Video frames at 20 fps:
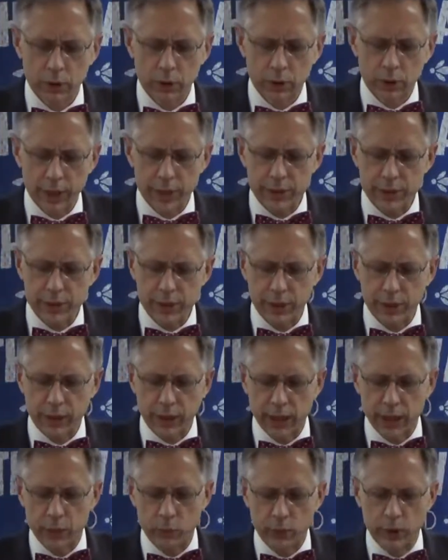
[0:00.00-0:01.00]
Last
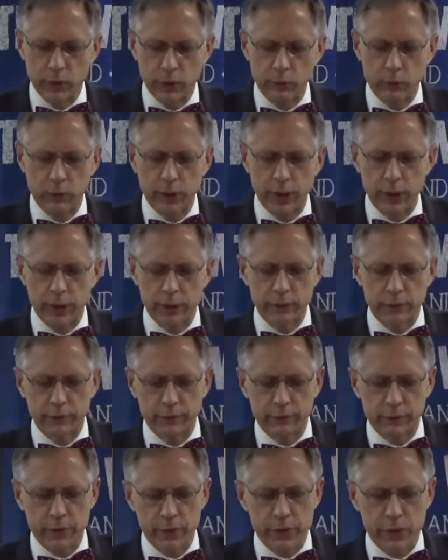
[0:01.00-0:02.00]
Sunday we read
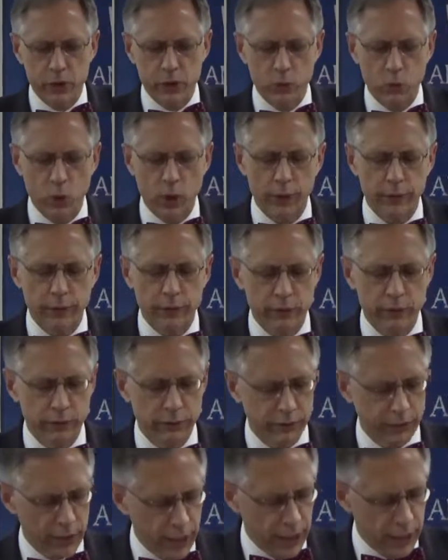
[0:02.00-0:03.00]
verses 1 through
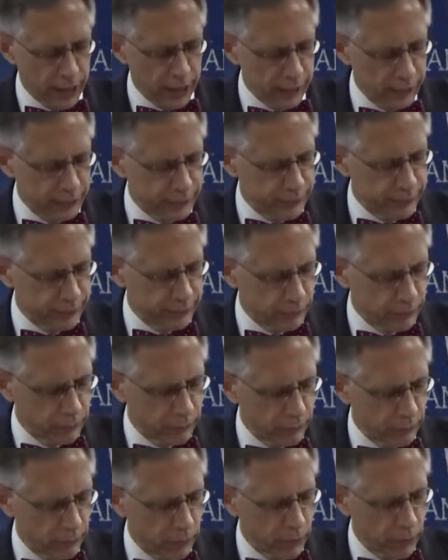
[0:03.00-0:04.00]
5.
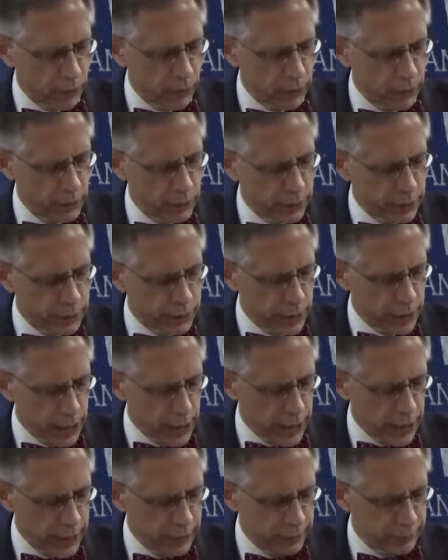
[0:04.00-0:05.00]

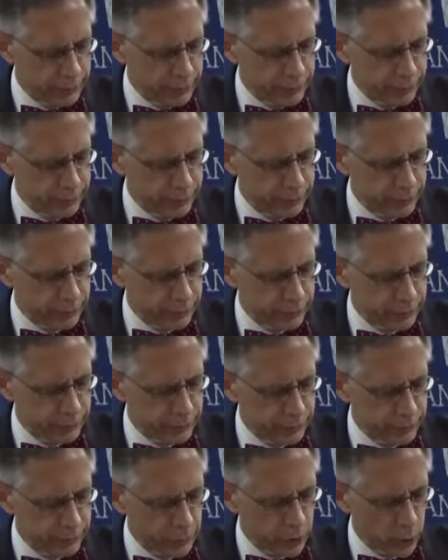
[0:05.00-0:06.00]
Tonight
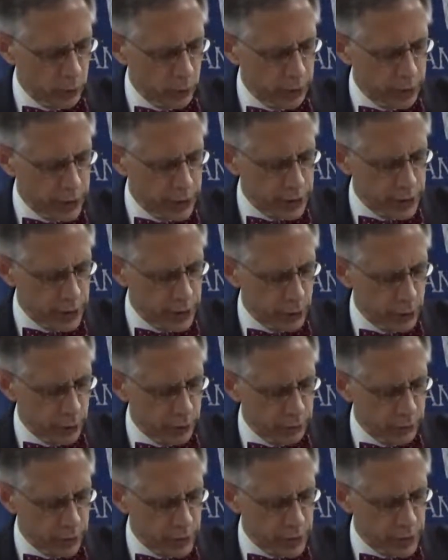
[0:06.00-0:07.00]
we'll continue at
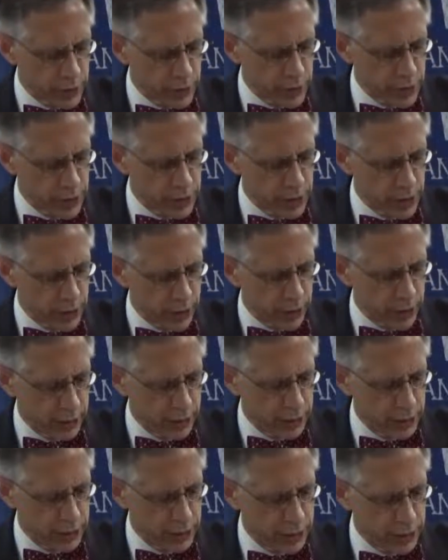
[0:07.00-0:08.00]
verse
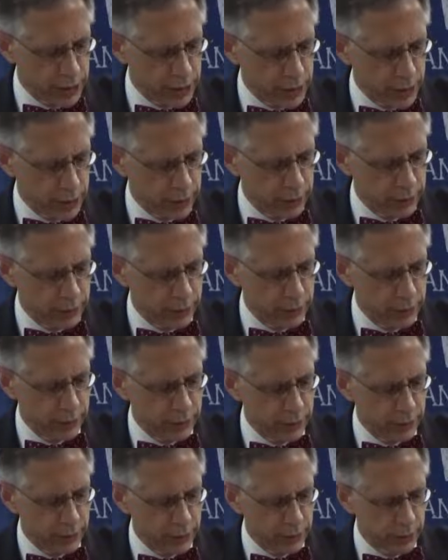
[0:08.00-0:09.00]
6
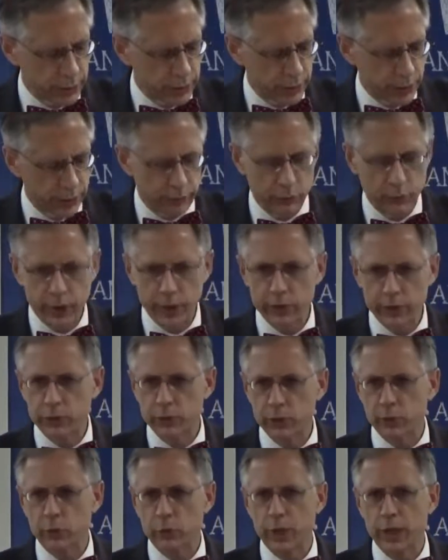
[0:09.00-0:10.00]
and read to
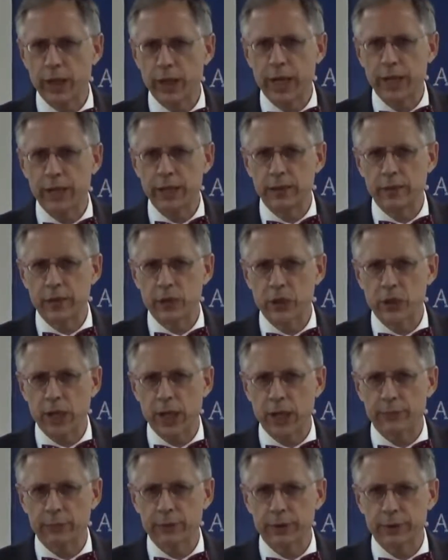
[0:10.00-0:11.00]
the end of the
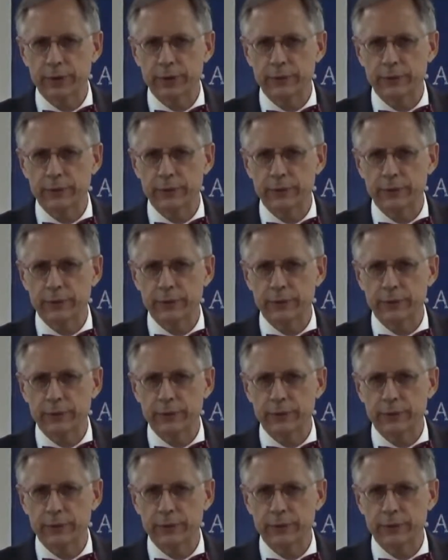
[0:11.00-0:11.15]
chapter.